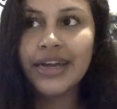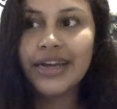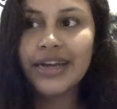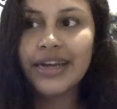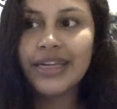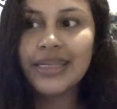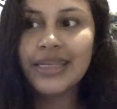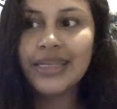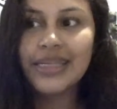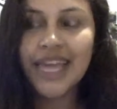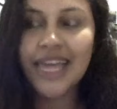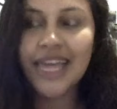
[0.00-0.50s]

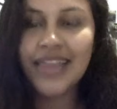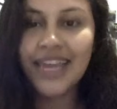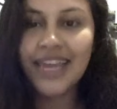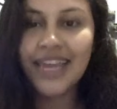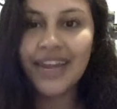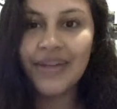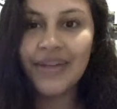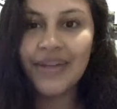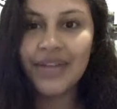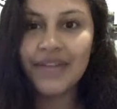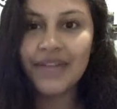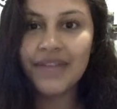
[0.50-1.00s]
I'd said that
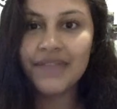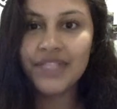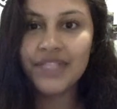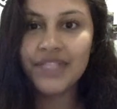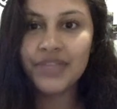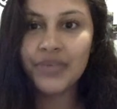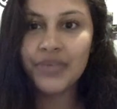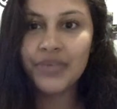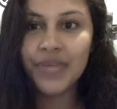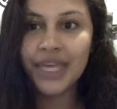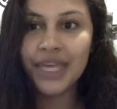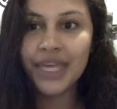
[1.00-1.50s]
I only have
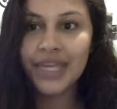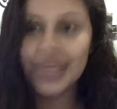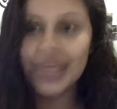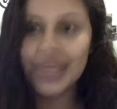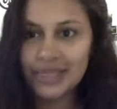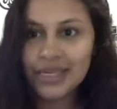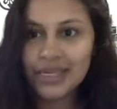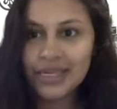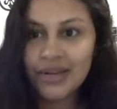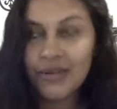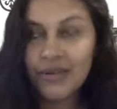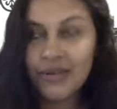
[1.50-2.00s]
two
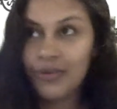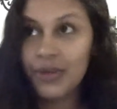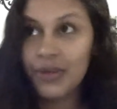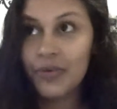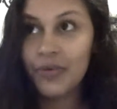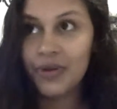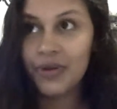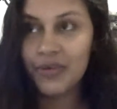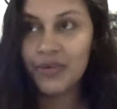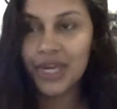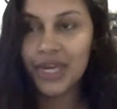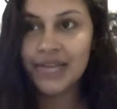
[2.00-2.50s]
weeks and only
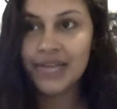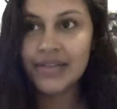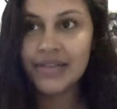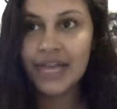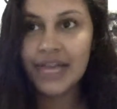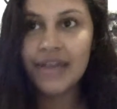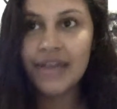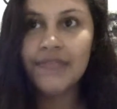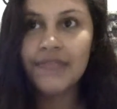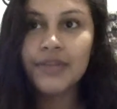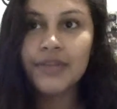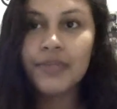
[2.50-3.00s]
one week
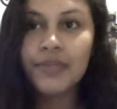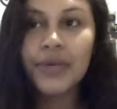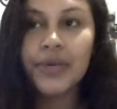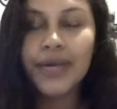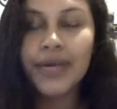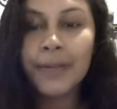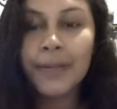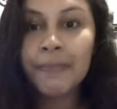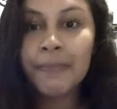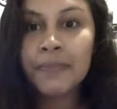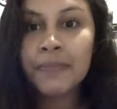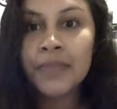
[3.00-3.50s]
left
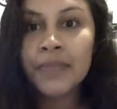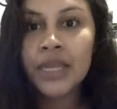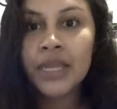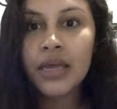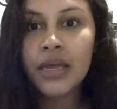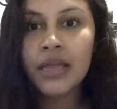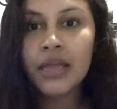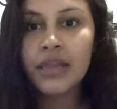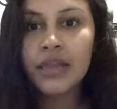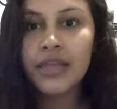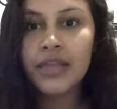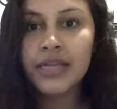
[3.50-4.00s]
but
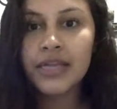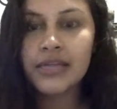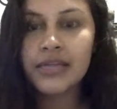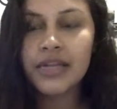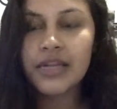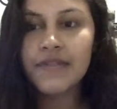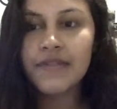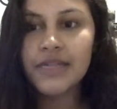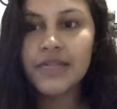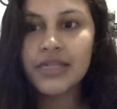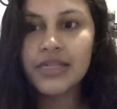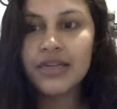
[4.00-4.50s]
the things
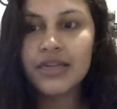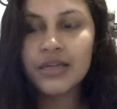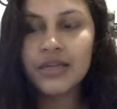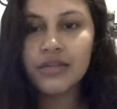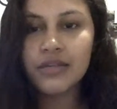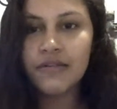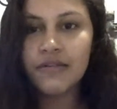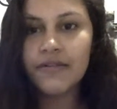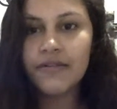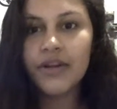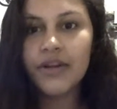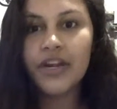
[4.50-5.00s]
I've seen
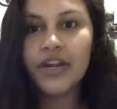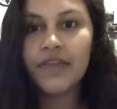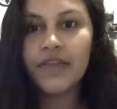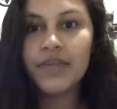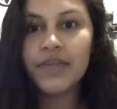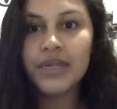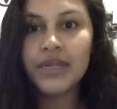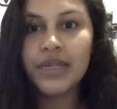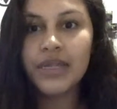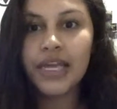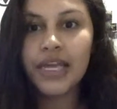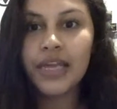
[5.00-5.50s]
so far have
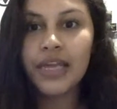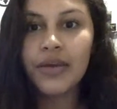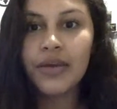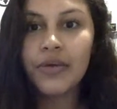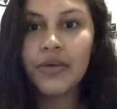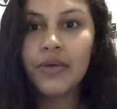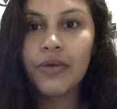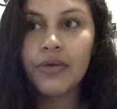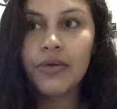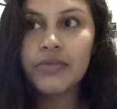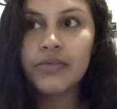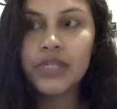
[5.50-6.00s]
been like
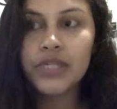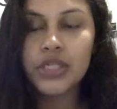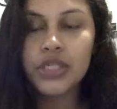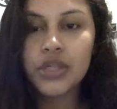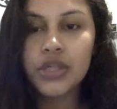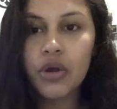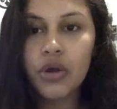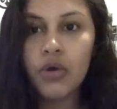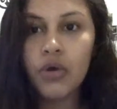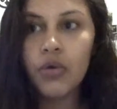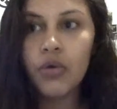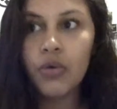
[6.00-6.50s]

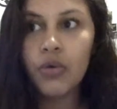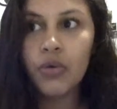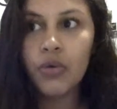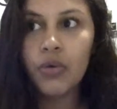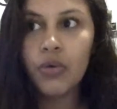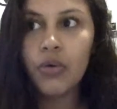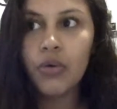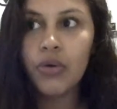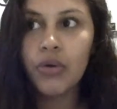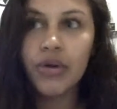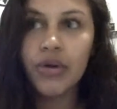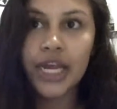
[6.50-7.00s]
so
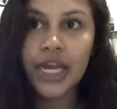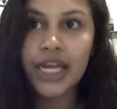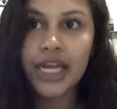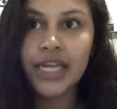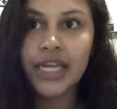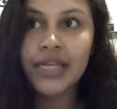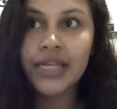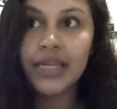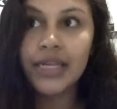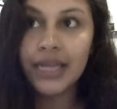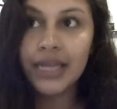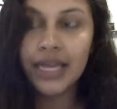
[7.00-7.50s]

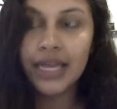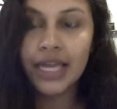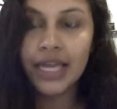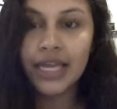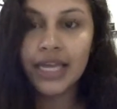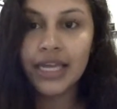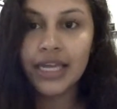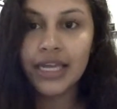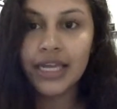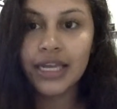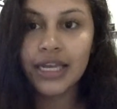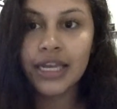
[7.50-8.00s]
great.
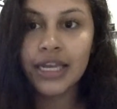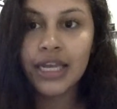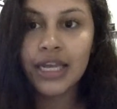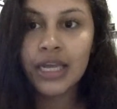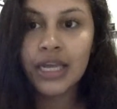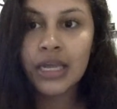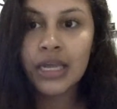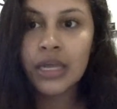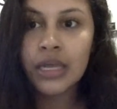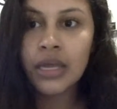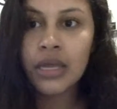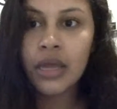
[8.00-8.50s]
And
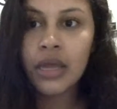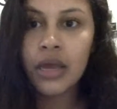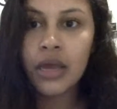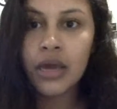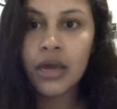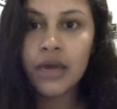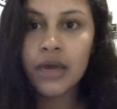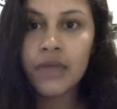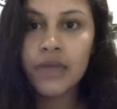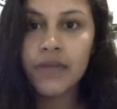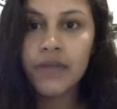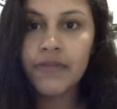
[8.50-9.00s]

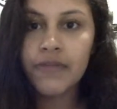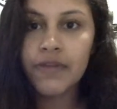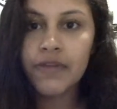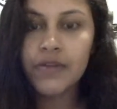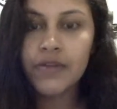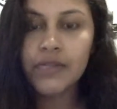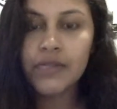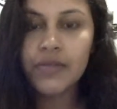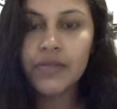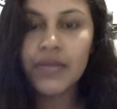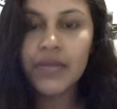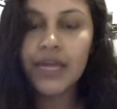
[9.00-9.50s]
um, the
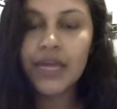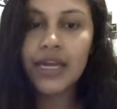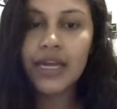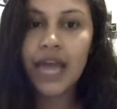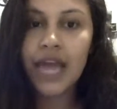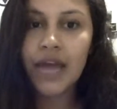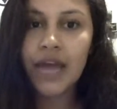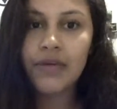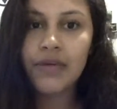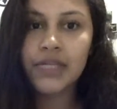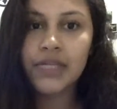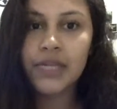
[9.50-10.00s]
first weekend,
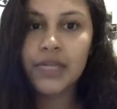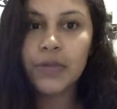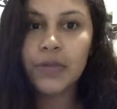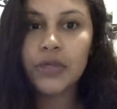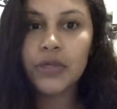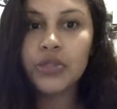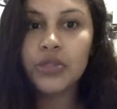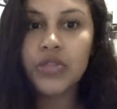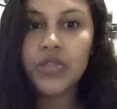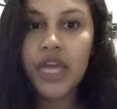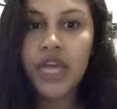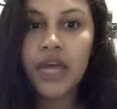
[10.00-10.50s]
I was able
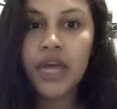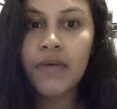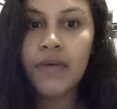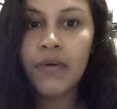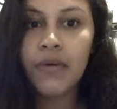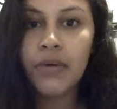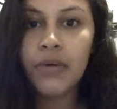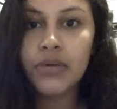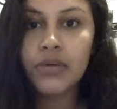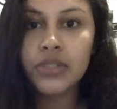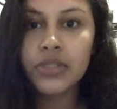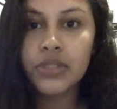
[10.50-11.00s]
to
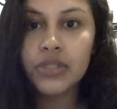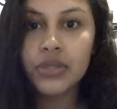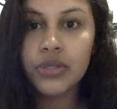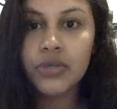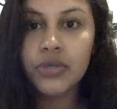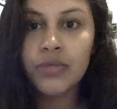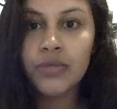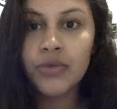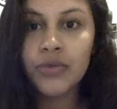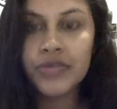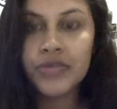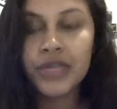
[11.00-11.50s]
travel
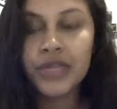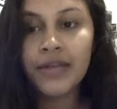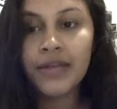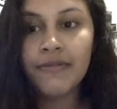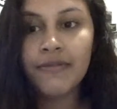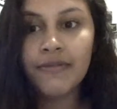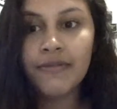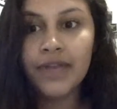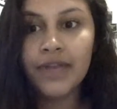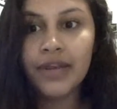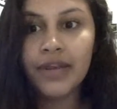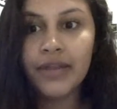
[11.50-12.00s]
to
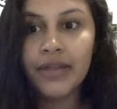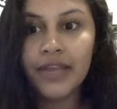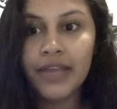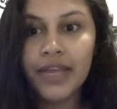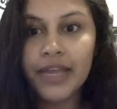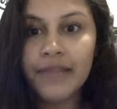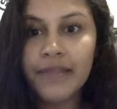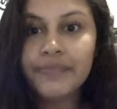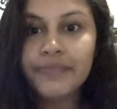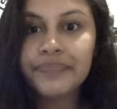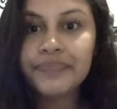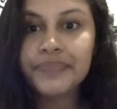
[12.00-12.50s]

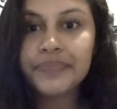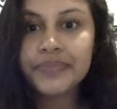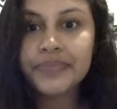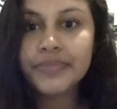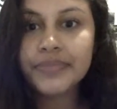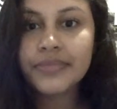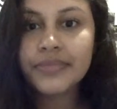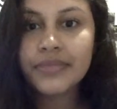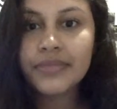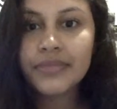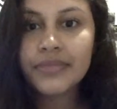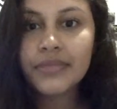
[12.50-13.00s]
Verde,
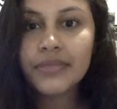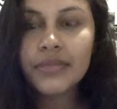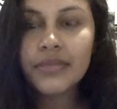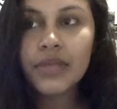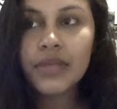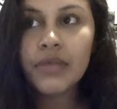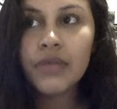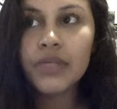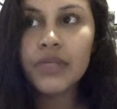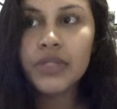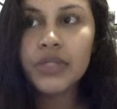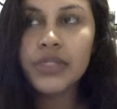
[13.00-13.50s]

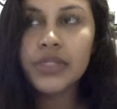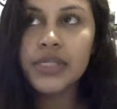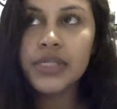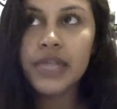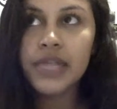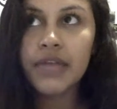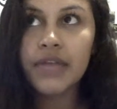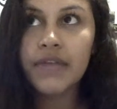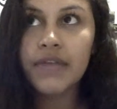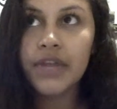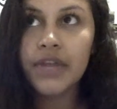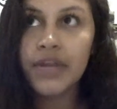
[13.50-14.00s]
which is
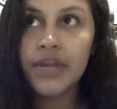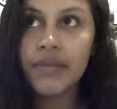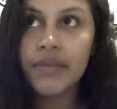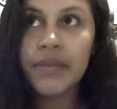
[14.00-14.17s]
like very